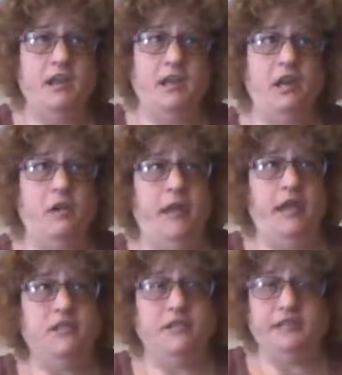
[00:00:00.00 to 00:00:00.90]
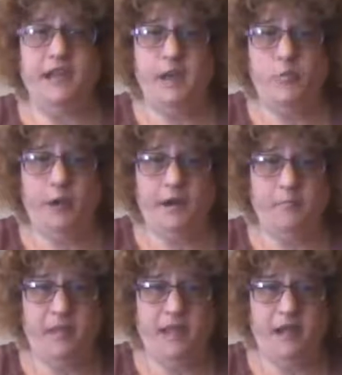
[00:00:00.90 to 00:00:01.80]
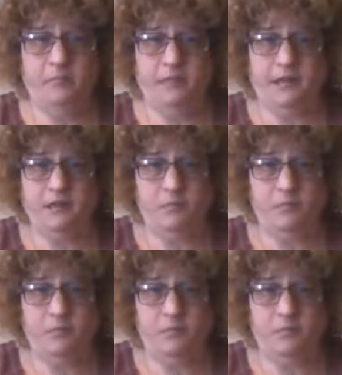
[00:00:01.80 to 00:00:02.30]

you know, angels, I want to become a little